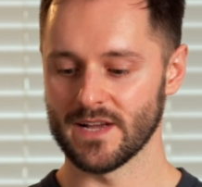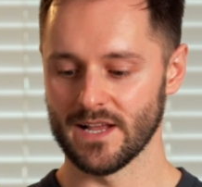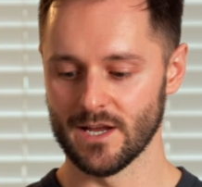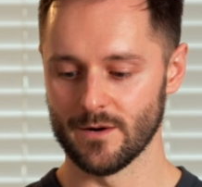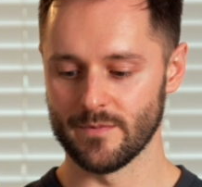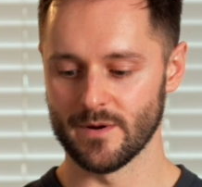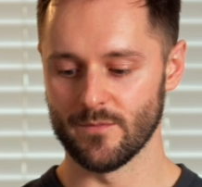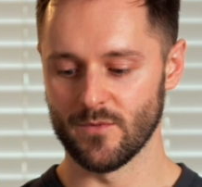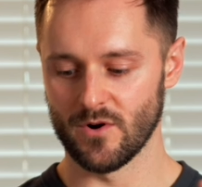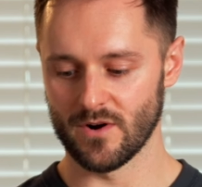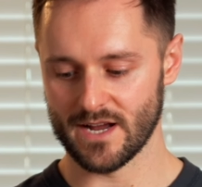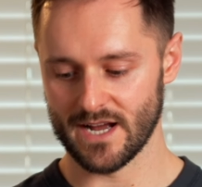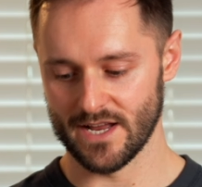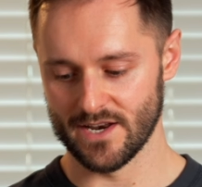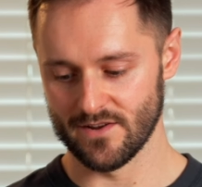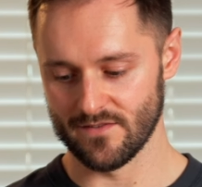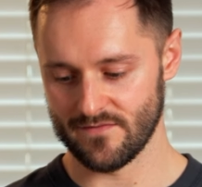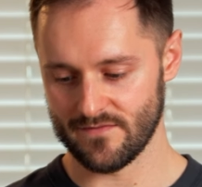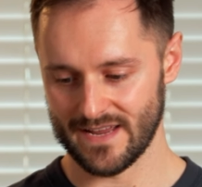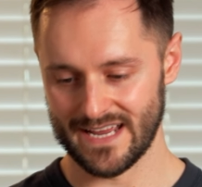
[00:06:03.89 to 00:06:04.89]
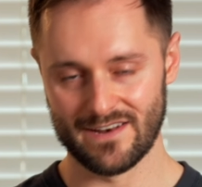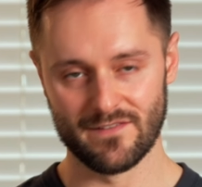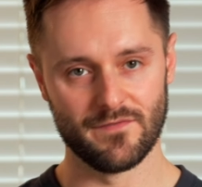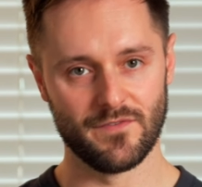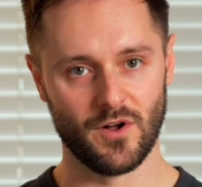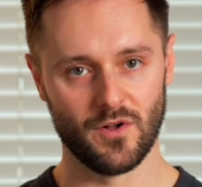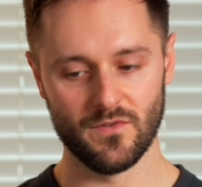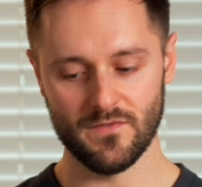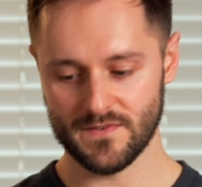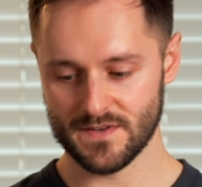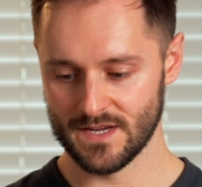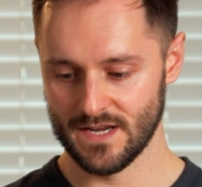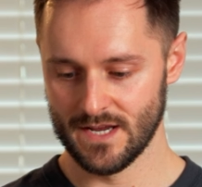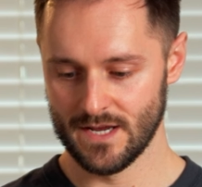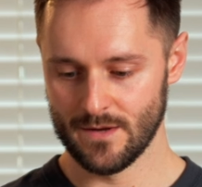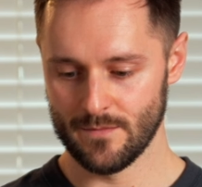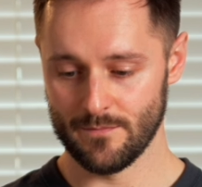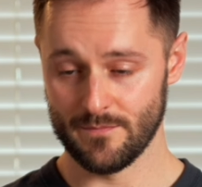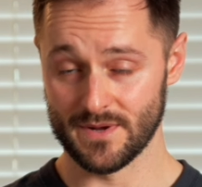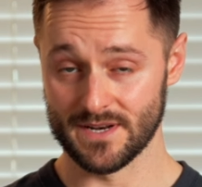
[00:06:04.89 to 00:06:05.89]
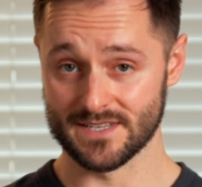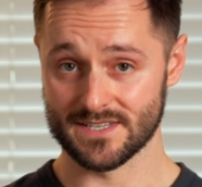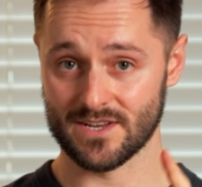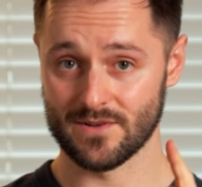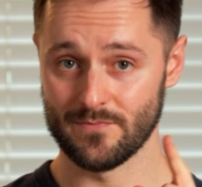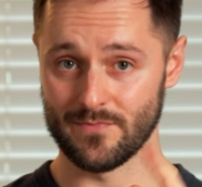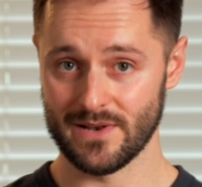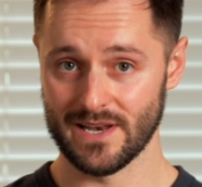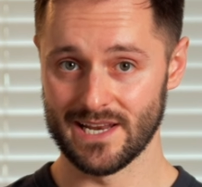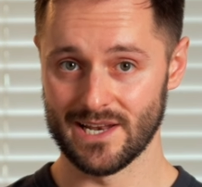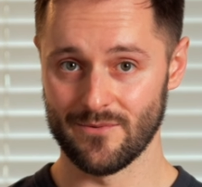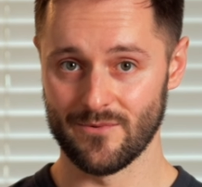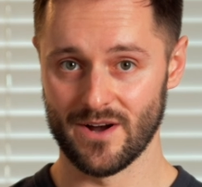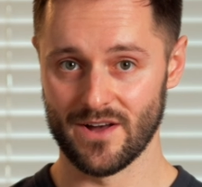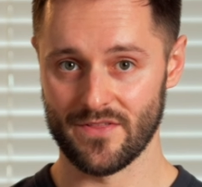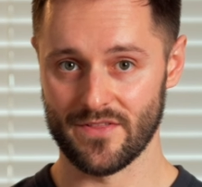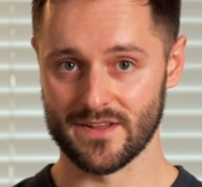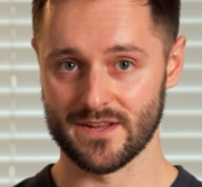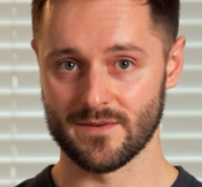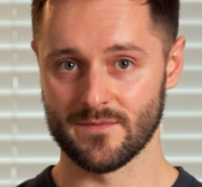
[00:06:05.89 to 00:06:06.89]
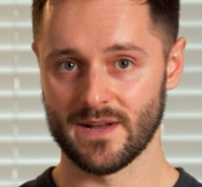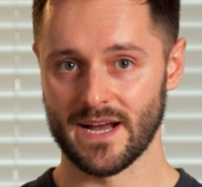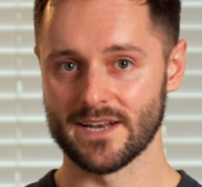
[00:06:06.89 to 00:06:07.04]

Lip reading: a little bit more kind of involved, but it's completely worth it.